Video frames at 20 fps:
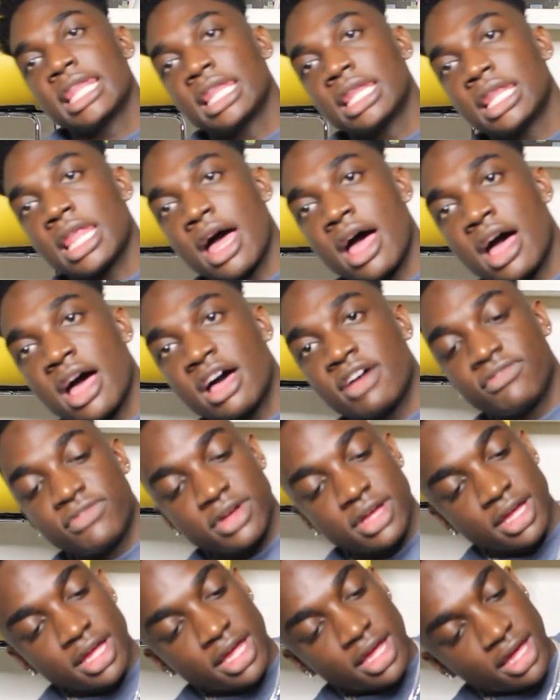love
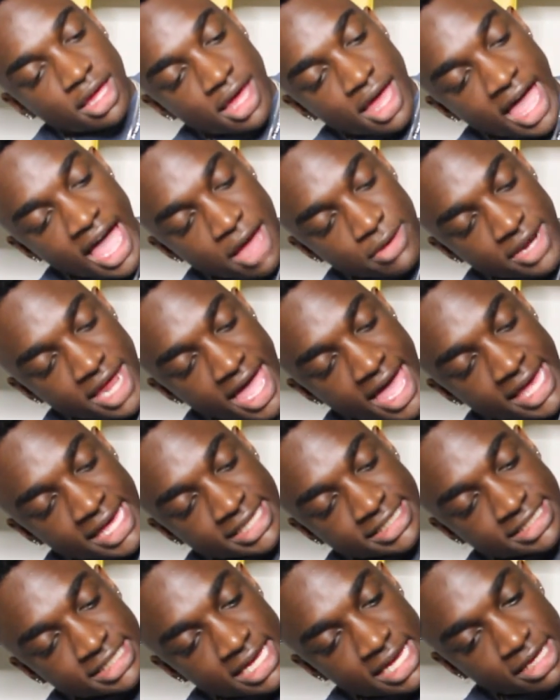how it
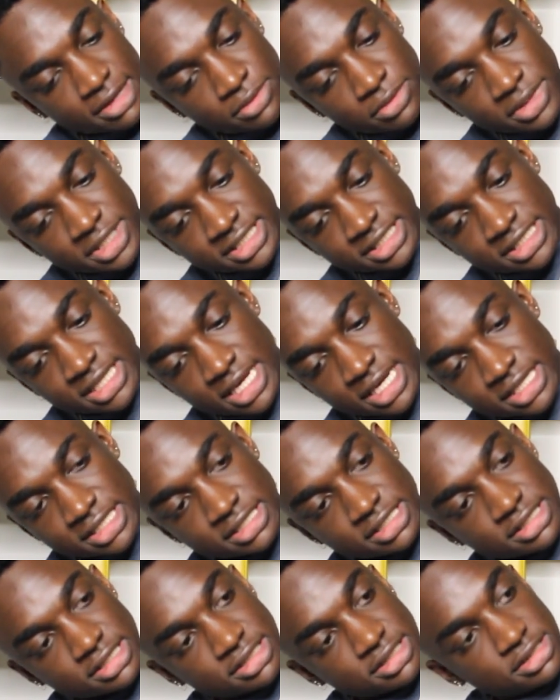has, like, what is
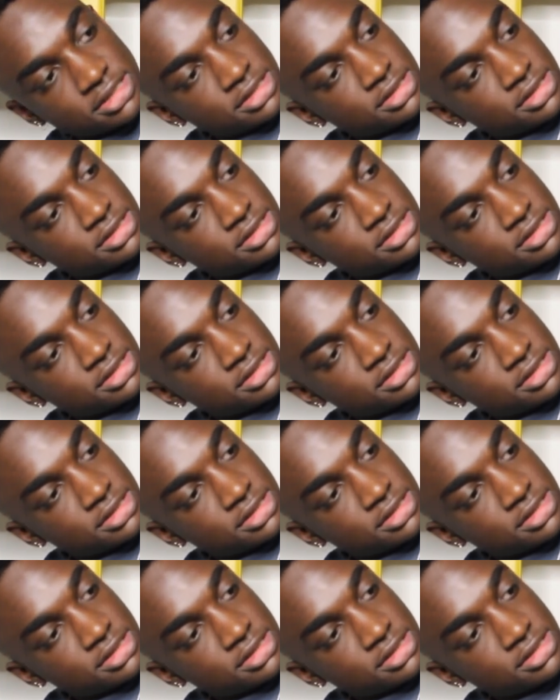this?